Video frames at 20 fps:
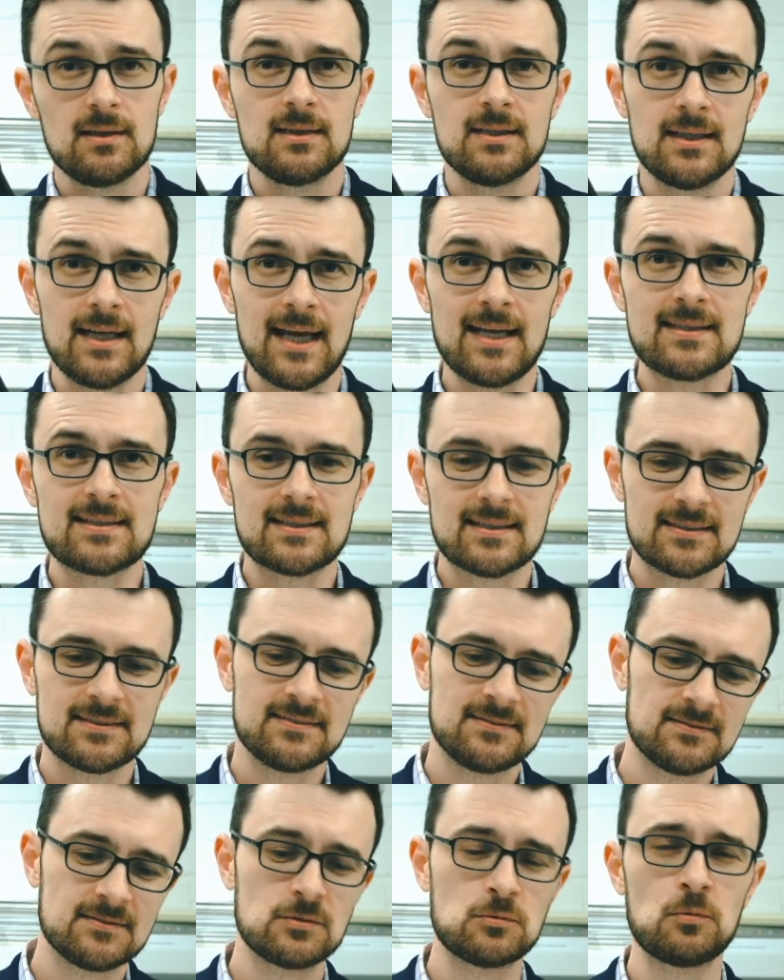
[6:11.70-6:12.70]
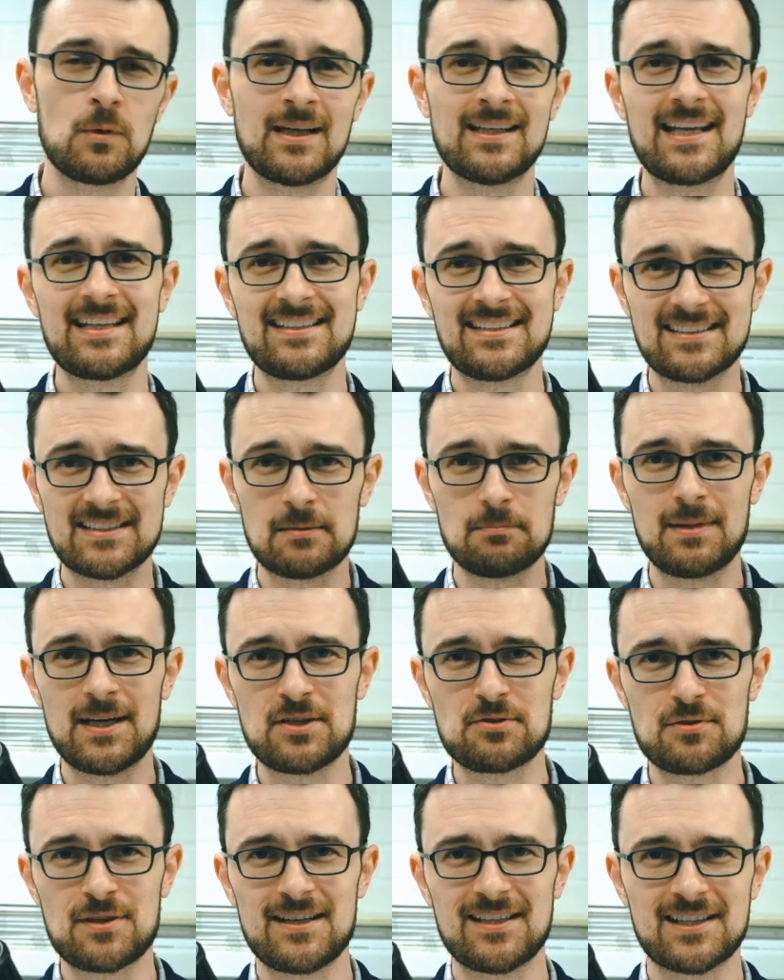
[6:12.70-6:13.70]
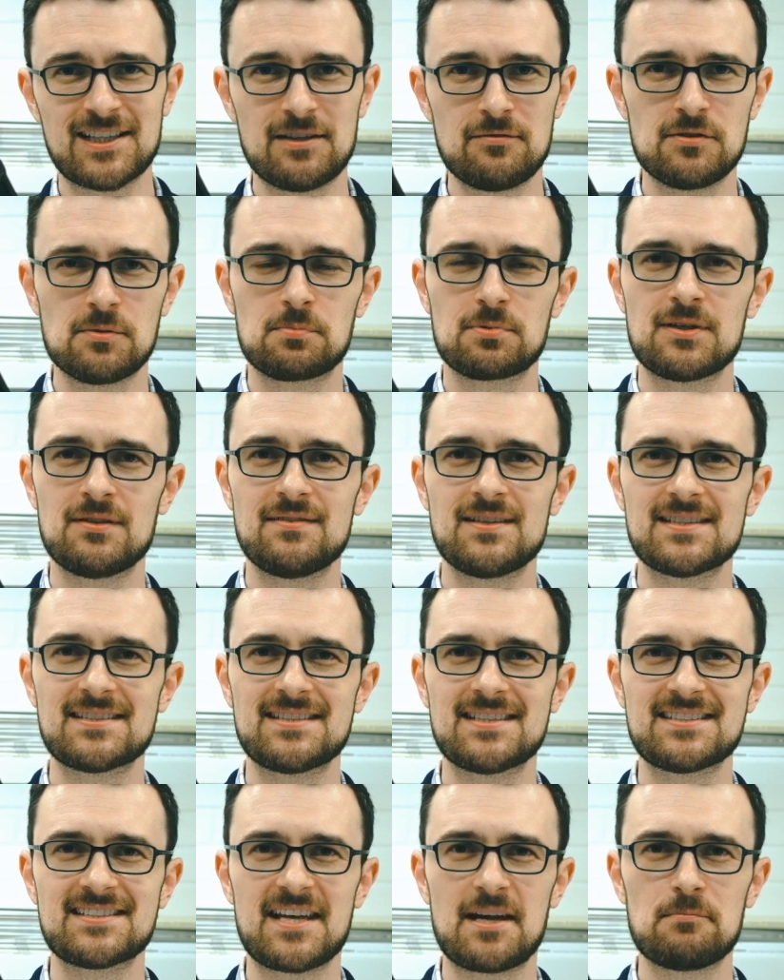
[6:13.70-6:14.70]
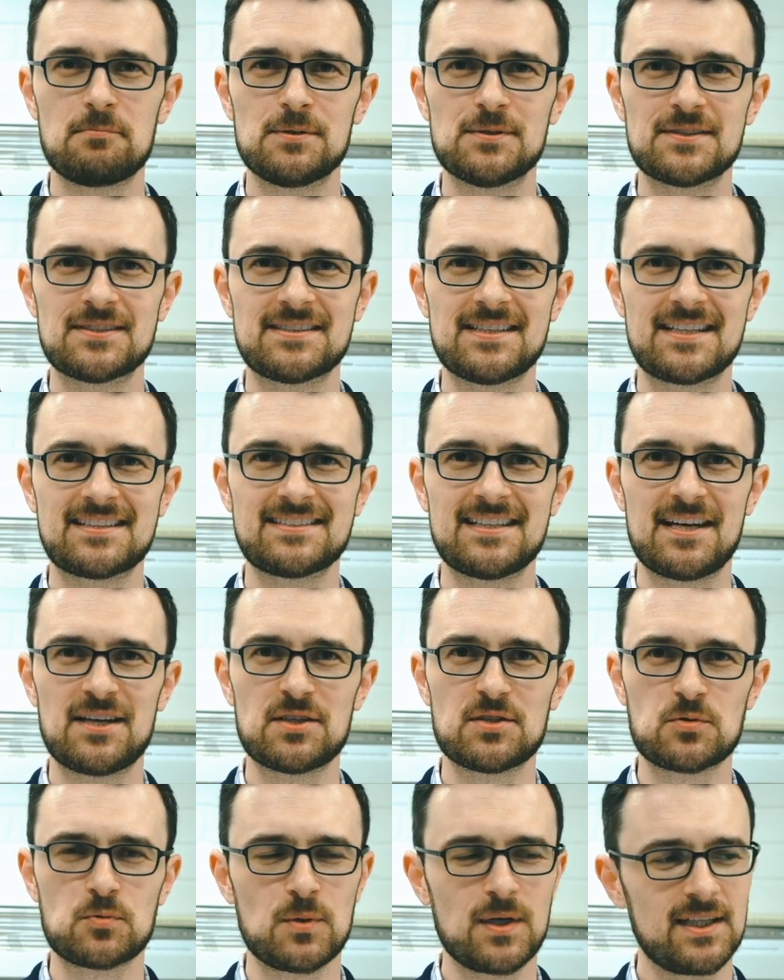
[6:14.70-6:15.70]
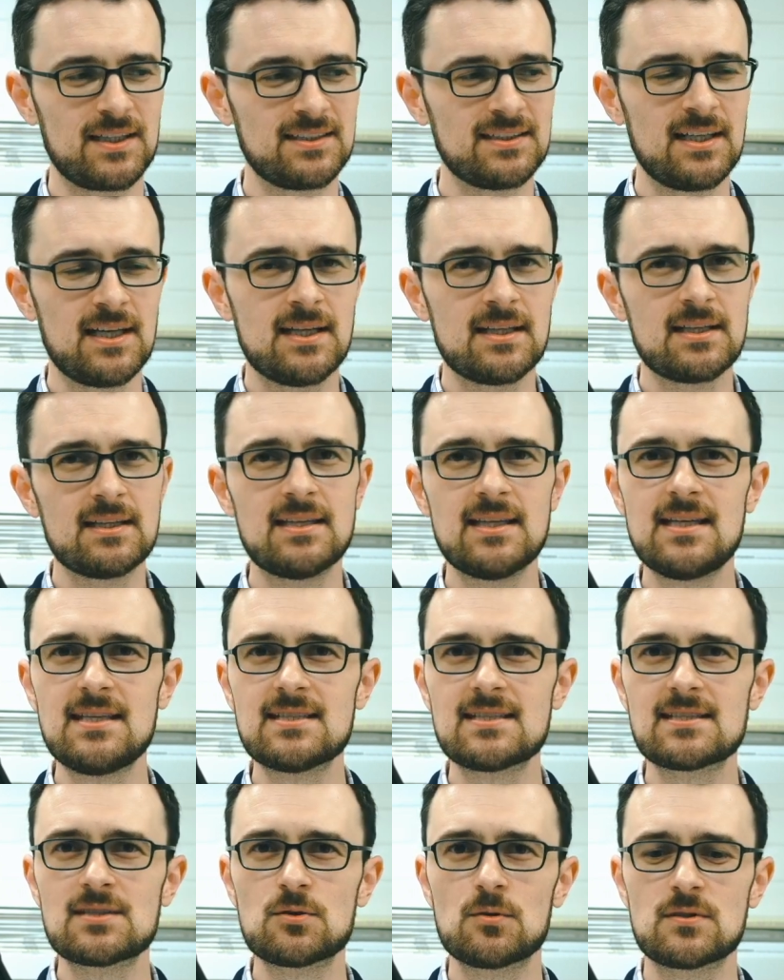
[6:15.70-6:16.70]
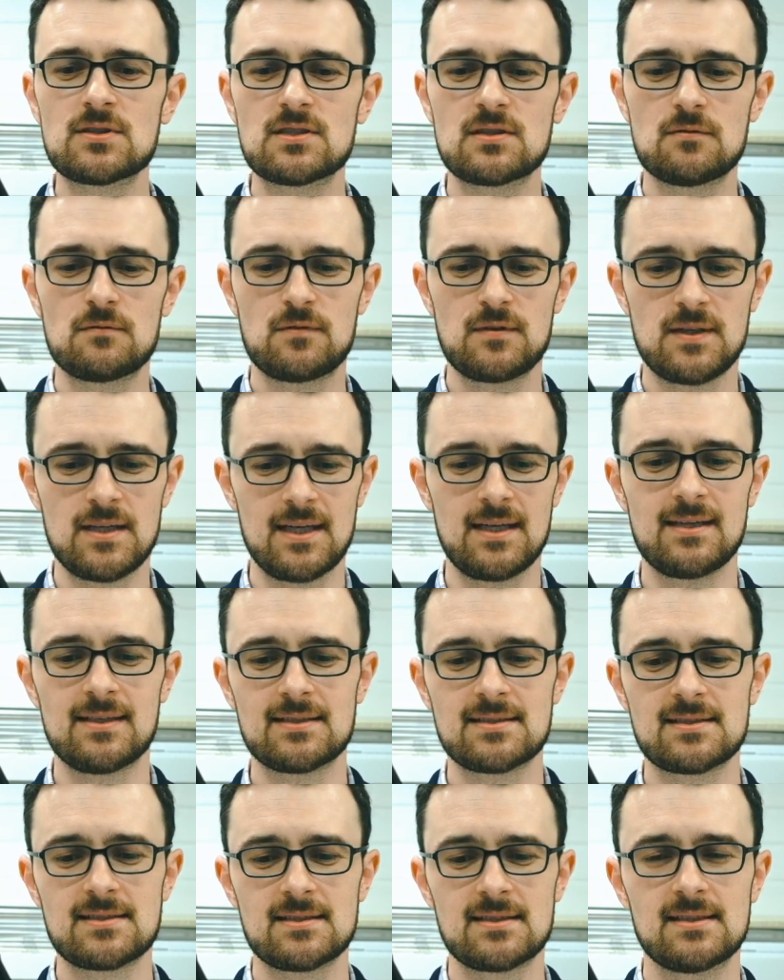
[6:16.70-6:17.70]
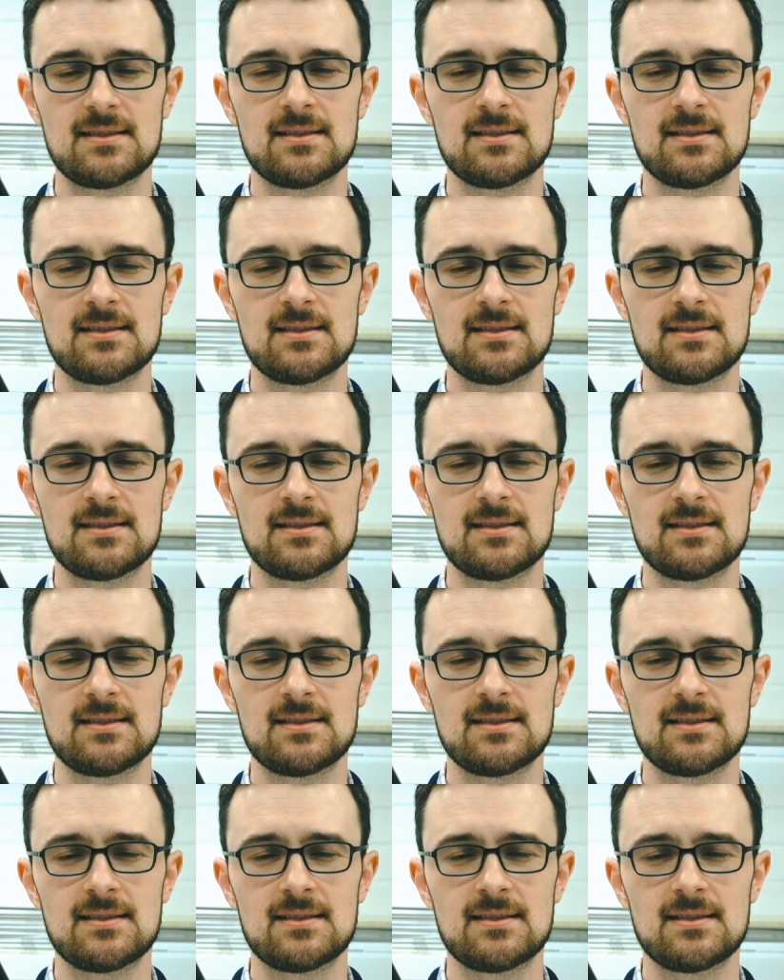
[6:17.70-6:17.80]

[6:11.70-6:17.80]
And while I think the patriarchy of the previous example sticks out as well, these sorts of things